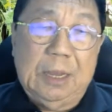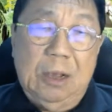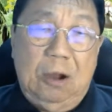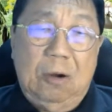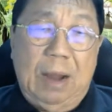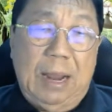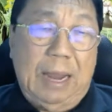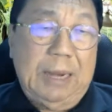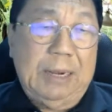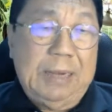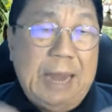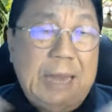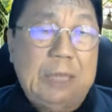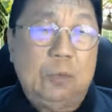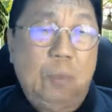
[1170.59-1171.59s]
All right, and
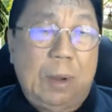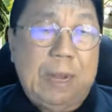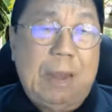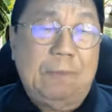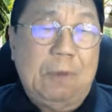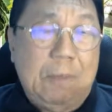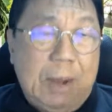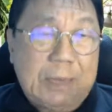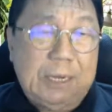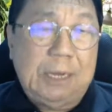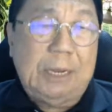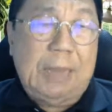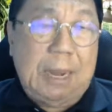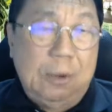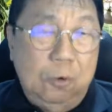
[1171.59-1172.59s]
that is what network marketing
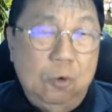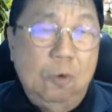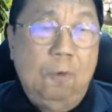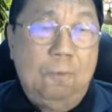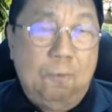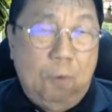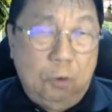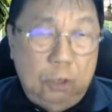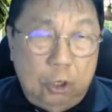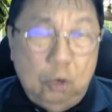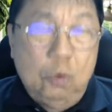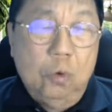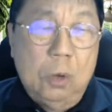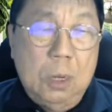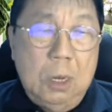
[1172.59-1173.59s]
can do for
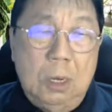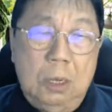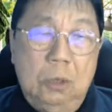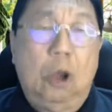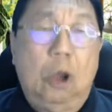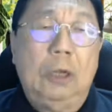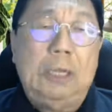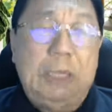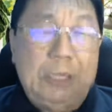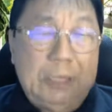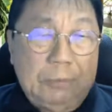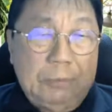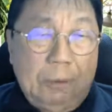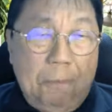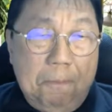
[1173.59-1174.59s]
you, not only in
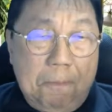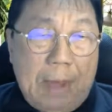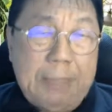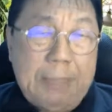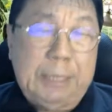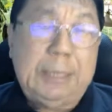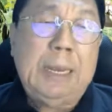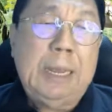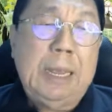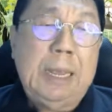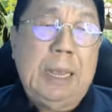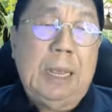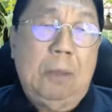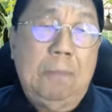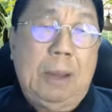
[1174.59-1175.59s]
terms of money,
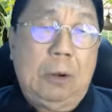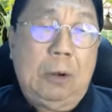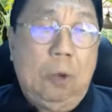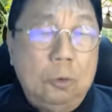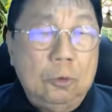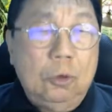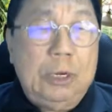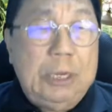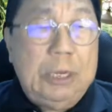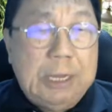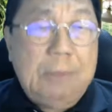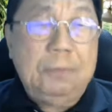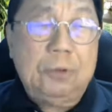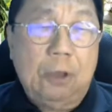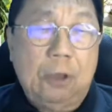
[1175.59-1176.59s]
but also in
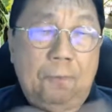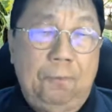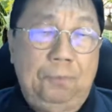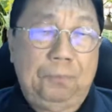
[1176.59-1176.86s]
terms of